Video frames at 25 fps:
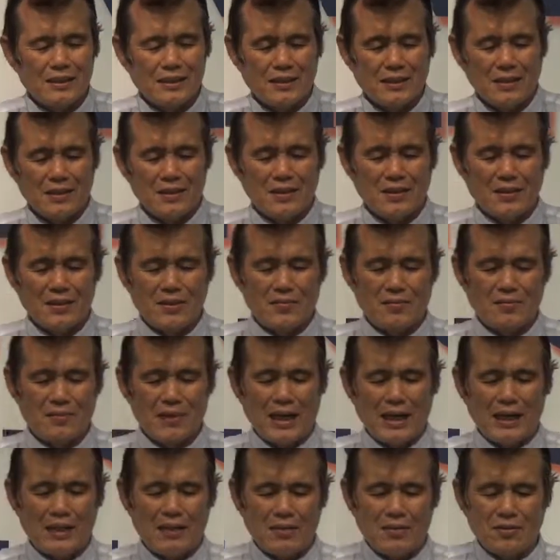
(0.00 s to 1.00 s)
Oh,
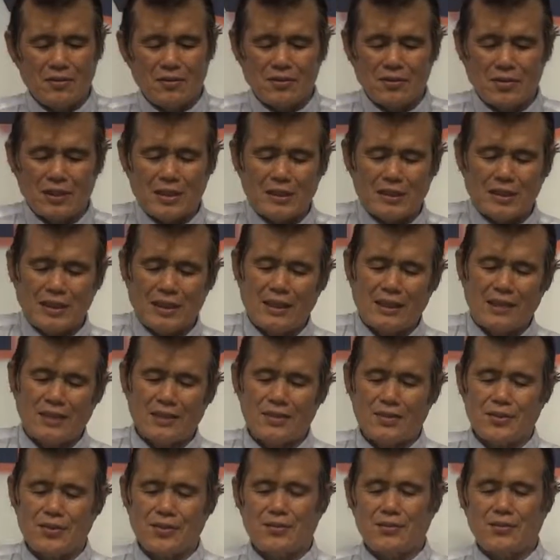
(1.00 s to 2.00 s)
my Lord,
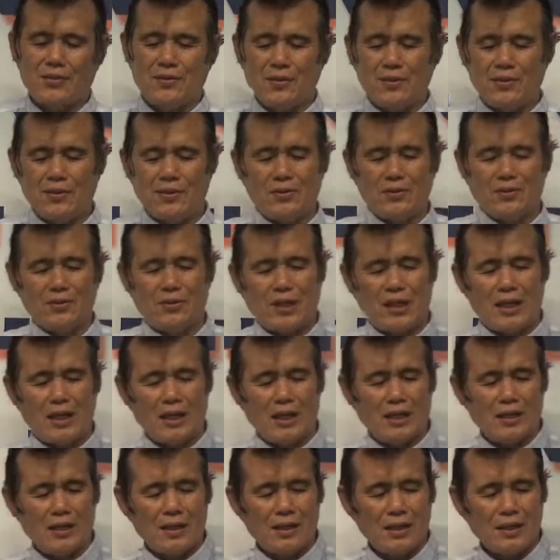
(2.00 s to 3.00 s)
thank you, Lord.
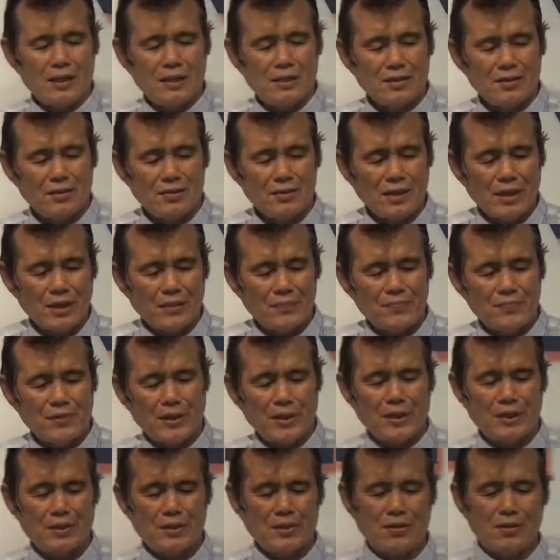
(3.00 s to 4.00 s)
Hallelujah.
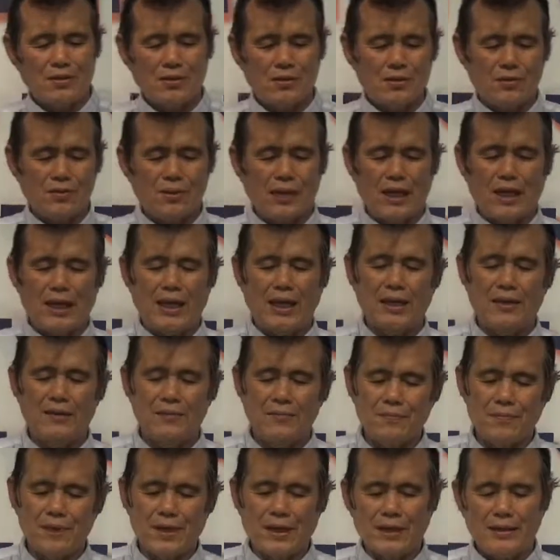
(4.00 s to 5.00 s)
Pray the Lord.
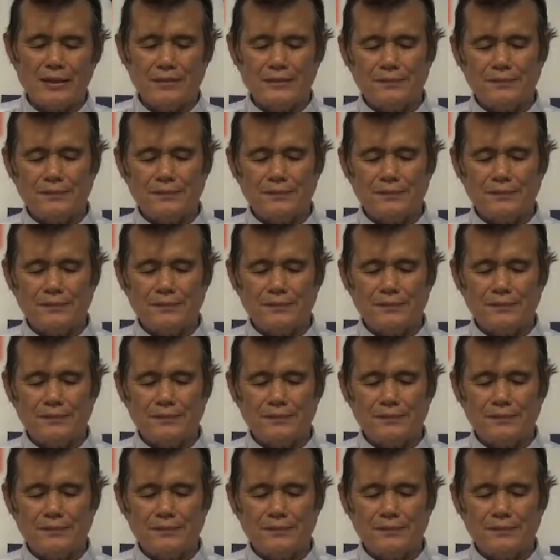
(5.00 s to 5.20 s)
Amen.